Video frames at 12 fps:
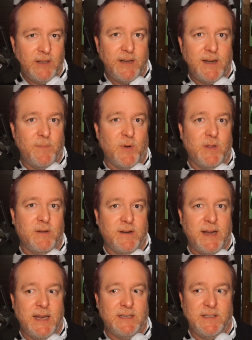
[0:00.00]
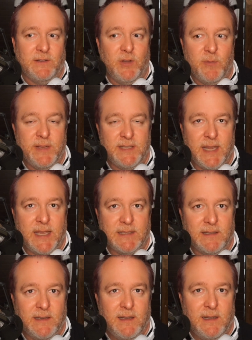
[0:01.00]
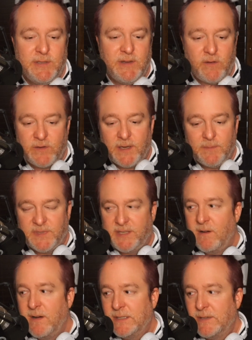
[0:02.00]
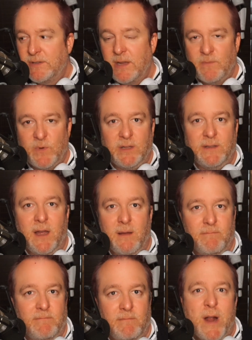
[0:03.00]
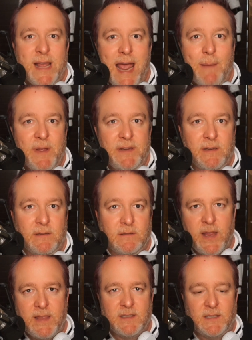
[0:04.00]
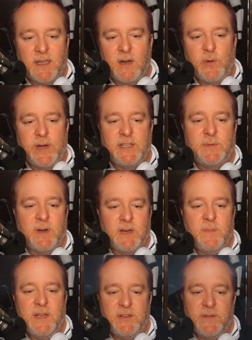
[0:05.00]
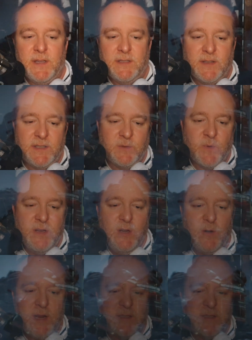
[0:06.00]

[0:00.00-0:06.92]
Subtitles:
I looked it up earlier today. Still nobody says. It was either something serious or something real dumb. What happened? Okay, there's a little one. I just wanted to mention this. This is when you